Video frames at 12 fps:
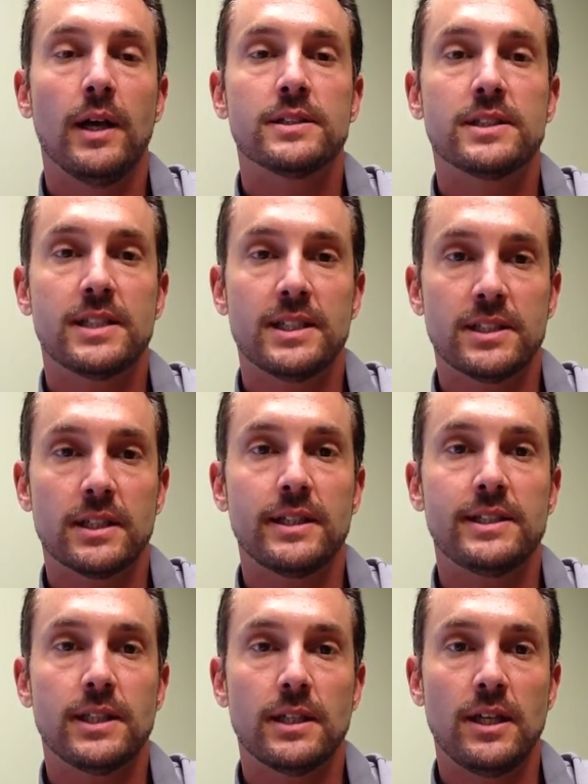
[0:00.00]

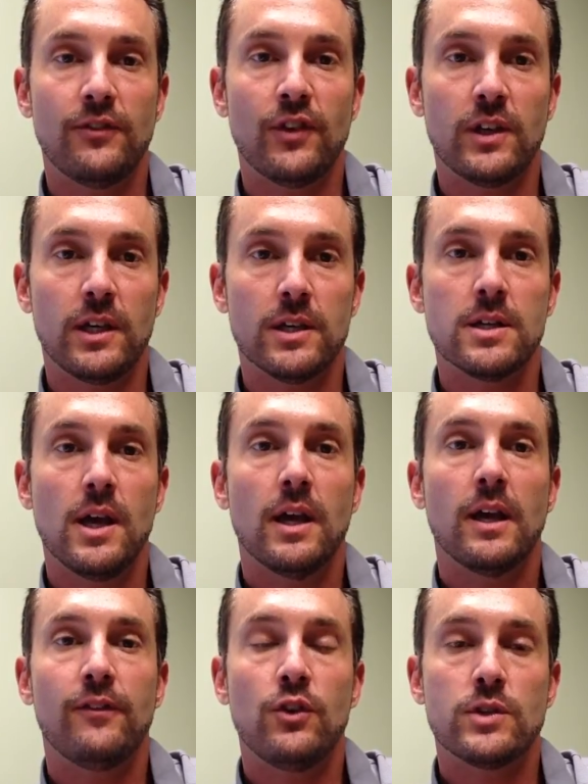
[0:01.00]
statistically significant,
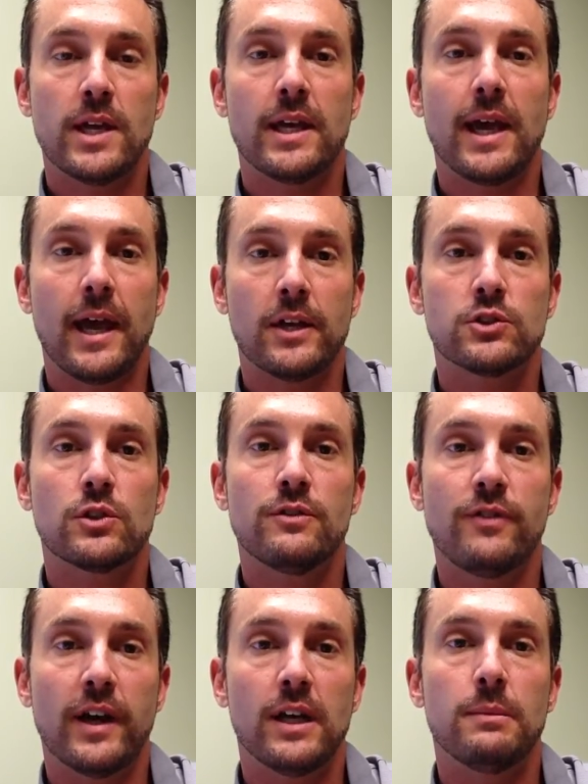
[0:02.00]
if you take extra
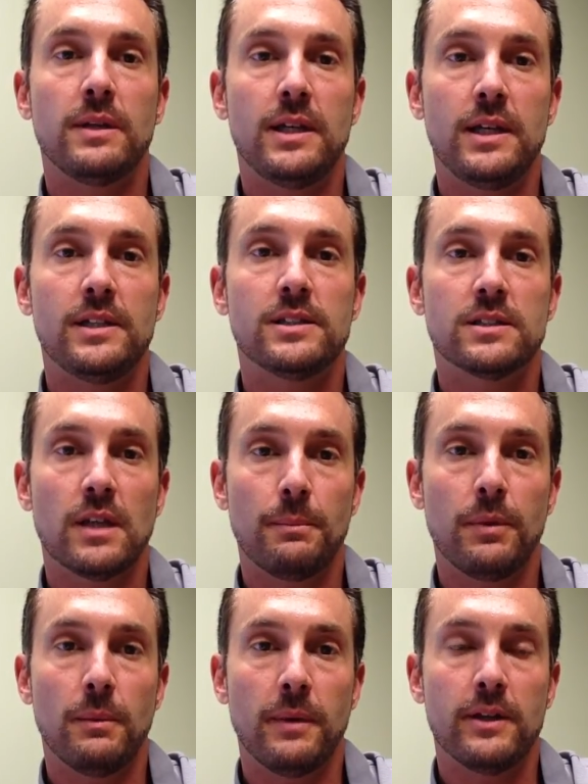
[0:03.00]
vitamin E
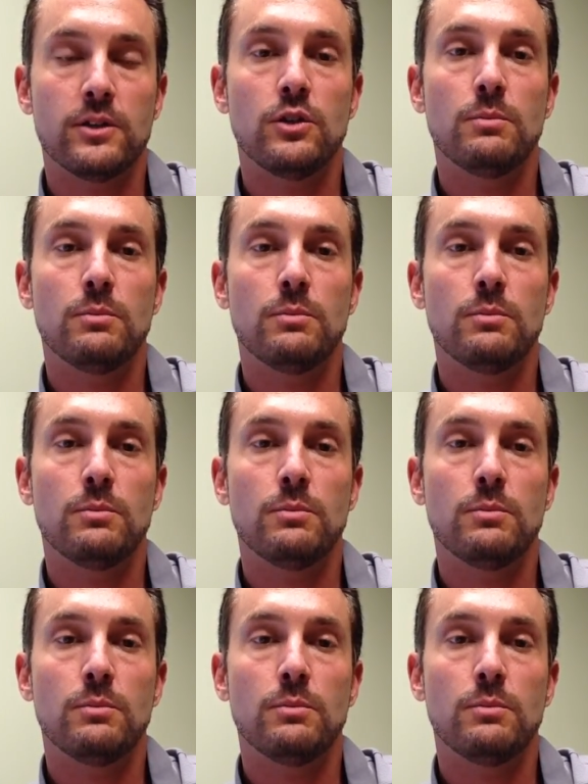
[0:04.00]
supplement,